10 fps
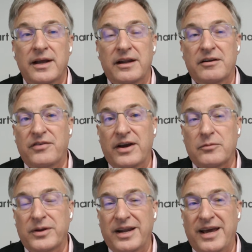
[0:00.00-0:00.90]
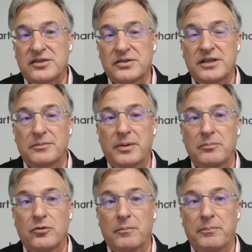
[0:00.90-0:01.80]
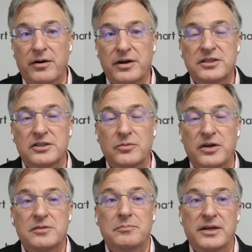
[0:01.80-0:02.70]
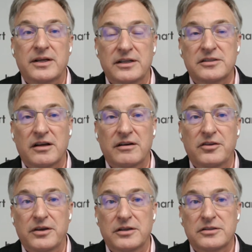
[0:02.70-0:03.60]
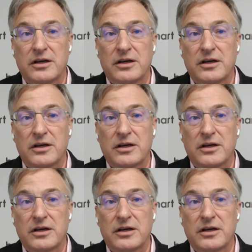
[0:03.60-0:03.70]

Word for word: And in fact, we could actually see a bit more bearish situation because of these